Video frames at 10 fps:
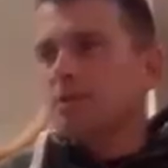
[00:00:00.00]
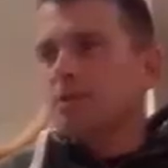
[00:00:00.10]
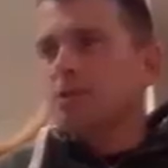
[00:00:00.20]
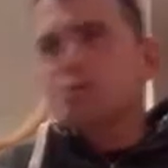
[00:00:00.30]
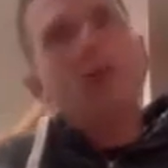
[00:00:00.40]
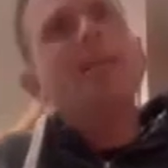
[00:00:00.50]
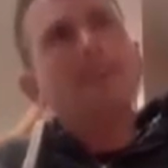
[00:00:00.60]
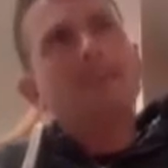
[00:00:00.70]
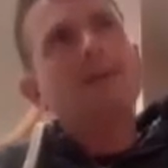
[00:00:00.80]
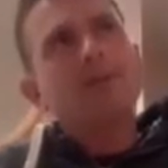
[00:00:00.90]

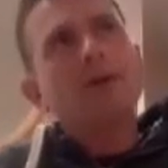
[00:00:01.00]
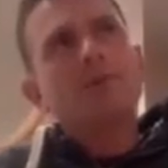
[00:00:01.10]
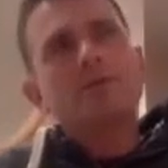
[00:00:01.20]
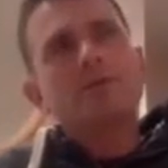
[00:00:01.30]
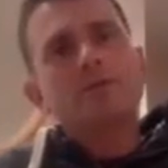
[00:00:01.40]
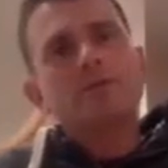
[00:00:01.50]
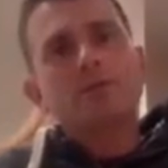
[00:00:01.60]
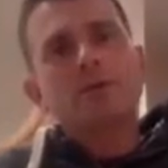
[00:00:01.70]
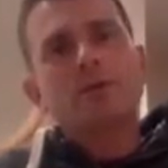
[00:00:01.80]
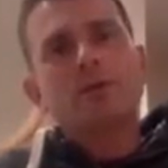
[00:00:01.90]
striking moments of the
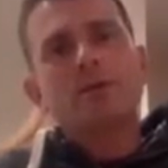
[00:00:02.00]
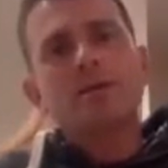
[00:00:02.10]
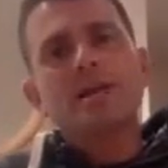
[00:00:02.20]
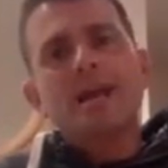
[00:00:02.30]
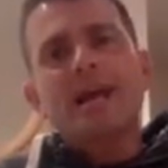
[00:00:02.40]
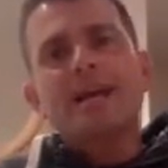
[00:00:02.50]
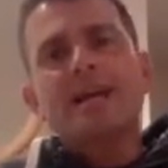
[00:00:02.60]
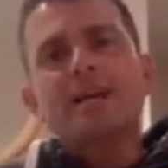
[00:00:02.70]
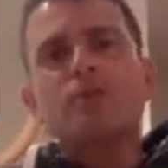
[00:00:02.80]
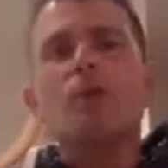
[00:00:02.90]
book when
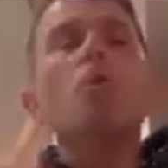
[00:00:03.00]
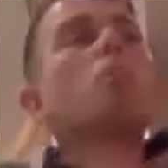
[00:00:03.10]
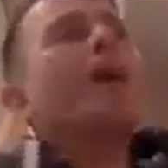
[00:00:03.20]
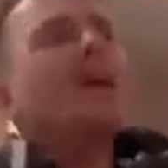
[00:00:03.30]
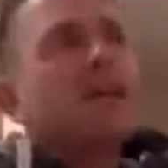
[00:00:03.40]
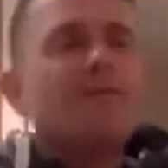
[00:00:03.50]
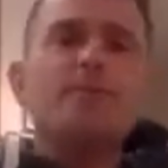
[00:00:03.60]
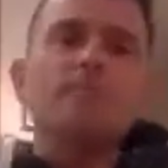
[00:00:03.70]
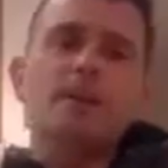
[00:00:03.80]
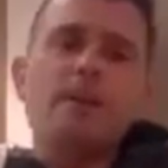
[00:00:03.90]
you go away
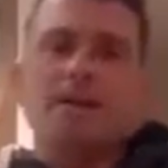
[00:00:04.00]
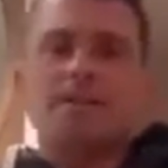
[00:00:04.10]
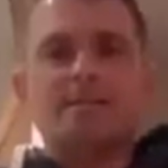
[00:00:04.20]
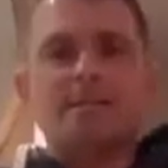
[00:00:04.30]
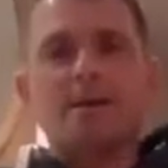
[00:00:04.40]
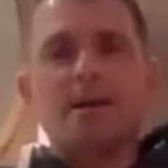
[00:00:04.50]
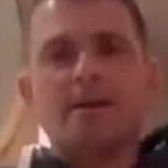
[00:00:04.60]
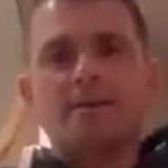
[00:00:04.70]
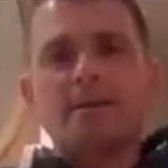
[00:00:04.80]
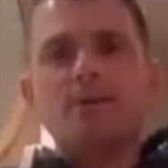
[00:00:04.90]
from the night sky.
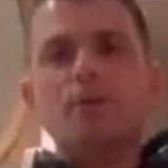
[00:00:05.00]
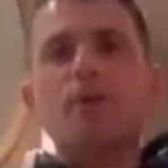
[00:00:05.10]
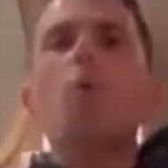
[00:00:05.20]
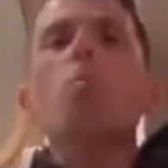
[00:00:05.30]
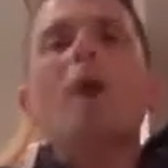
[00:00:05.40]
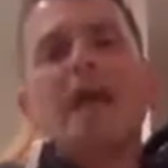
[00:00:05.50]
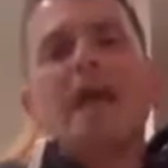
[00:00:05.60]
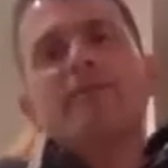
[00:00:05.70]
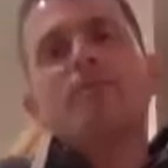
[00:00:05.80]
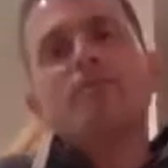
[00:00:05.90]
You go
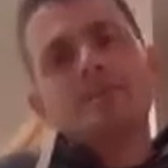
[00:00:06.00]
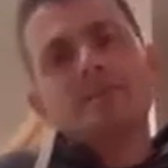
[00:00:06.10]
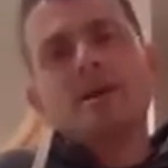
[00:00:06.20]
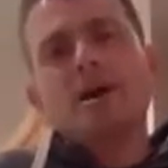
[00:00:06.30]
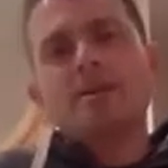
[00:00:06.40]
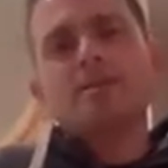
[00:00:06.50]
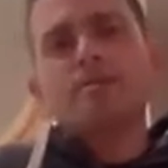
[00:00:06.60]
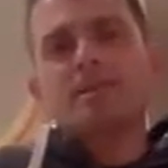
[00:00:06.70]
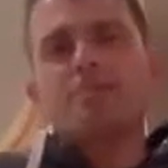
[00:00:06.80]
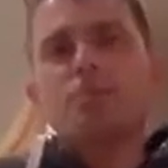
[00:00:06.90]
away from the stars
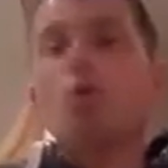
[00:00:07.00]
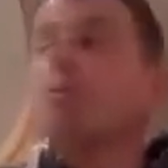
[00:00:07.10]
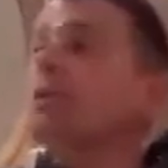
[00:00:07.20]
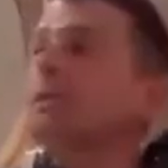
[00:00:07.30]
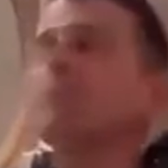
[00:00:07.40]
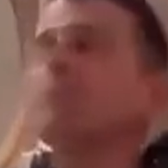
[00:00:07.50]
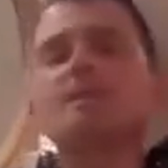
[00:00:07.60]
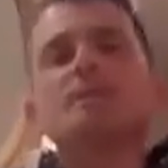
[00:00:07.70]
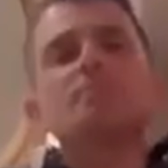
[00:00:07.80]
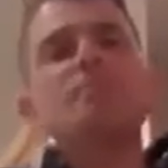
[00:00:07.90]
to explore what it
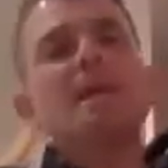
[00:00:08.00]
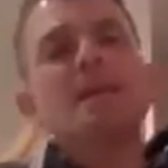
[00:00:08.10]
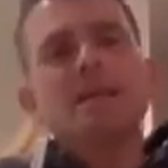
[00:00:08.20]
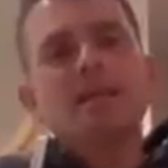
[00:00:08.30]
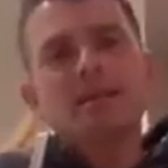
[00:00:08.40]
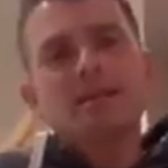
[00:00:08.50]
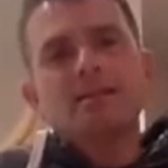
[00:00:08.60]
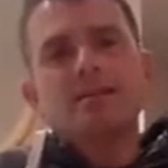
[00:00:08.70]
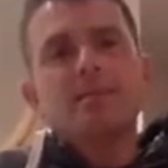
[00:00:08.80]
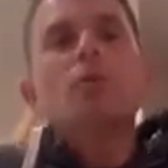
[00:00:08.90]
means to be
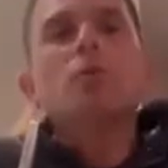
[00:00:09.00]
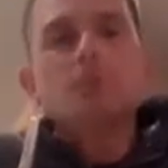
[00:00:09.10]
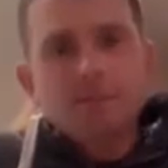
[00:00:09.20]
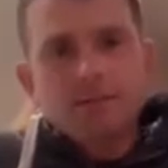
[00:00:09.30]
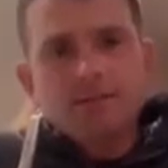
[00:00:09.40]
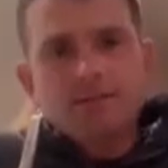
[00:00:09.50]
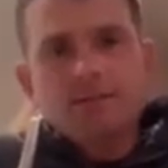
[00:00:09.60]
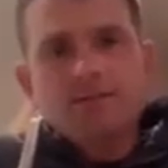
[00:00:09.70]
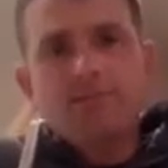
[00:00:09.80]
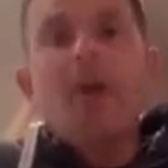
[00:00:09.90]
divorced
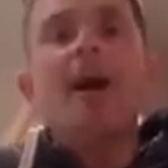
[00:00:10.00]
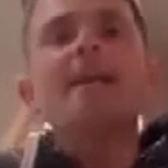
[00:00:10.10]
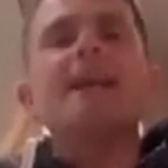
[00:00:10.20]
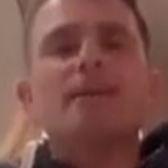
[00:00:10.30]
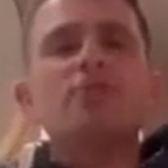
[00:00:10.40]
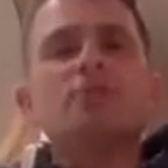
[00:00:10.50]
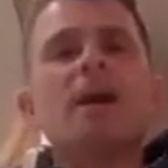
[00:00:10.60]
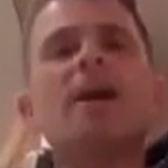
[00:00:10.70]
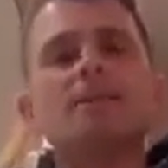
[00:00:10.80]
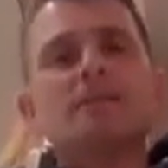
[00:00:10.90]
by natural
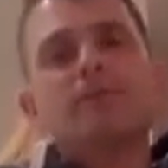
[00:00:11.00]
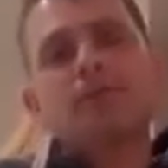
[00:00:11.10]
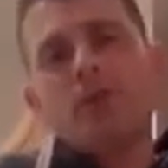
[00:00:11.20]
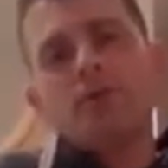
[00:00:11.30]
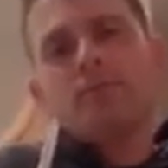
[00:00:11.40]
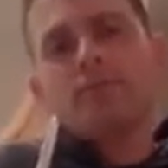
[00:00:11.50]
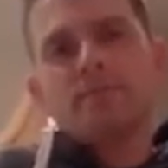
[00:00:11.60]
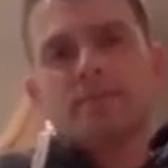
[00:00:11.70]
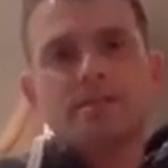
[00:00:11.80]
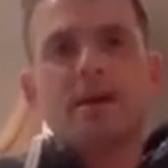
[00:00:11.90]
light from
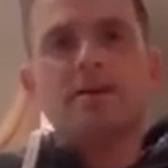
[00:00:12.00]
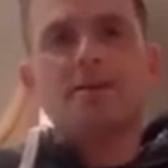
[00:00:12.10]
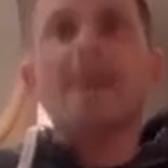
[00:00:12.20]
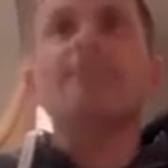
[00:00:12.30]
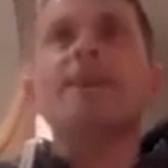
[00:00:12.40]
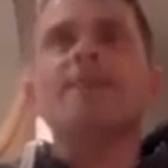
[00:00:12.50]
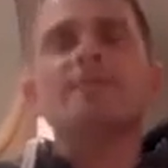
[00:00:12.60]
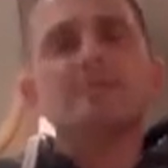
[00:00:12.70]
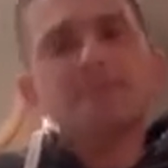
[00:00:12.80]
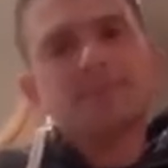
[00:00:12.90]
the stars and the
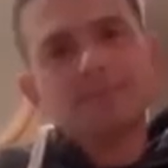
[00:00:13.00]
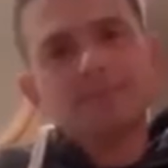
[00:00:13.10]
heavens.